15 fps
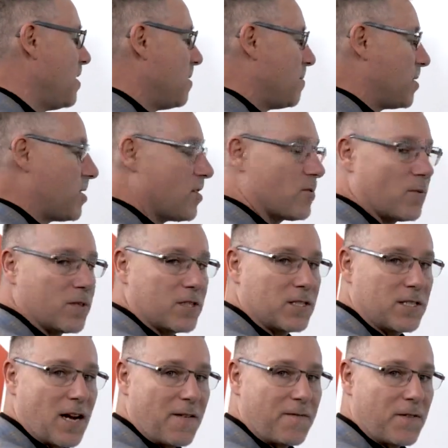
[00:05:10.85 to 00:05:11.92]
but this one's
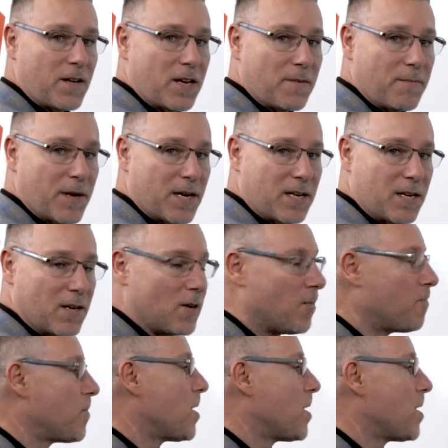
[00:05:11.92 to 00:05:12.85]
definitely a big deal.